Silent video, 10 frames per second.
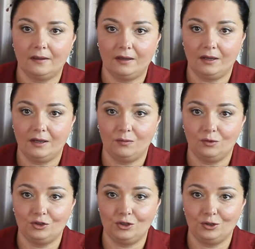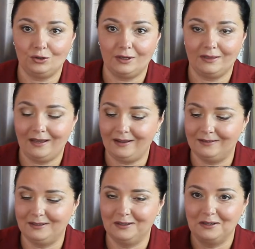And would you look at
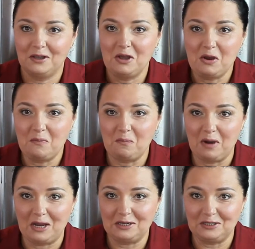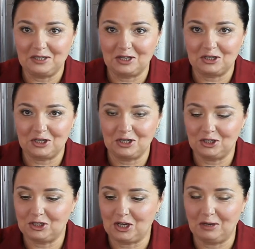that? Mine is actually
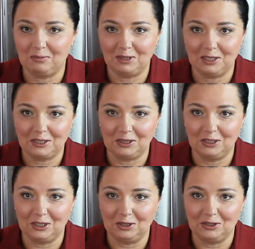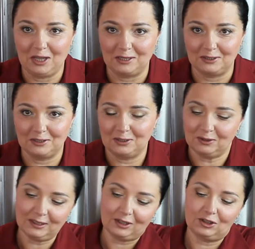shaped like a little nest.
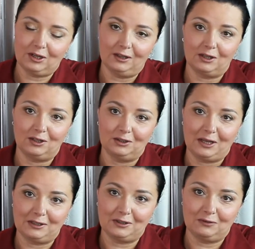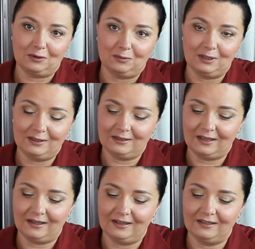It's actually a little nest from this
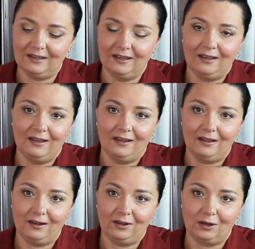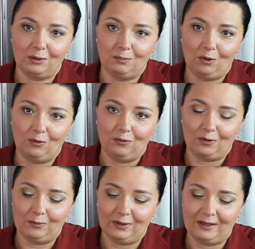side and a little bowl
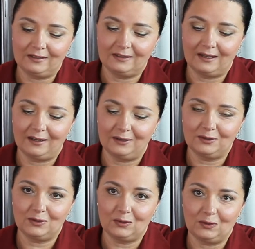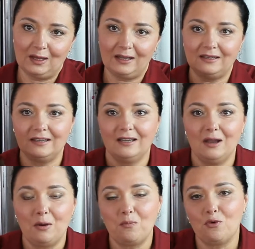from that side. So
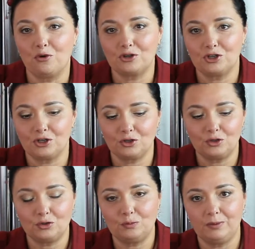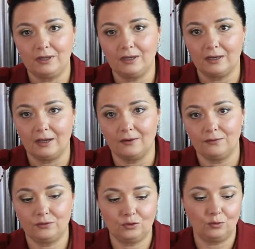that portion should be
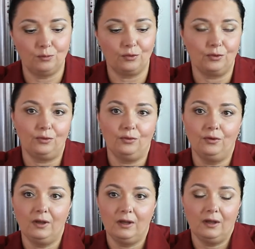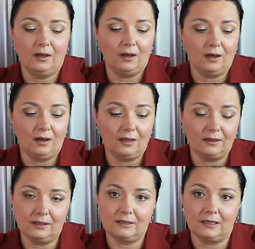enough to brew in
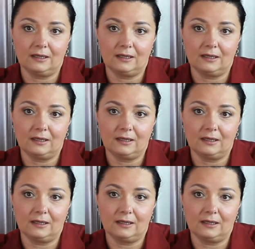this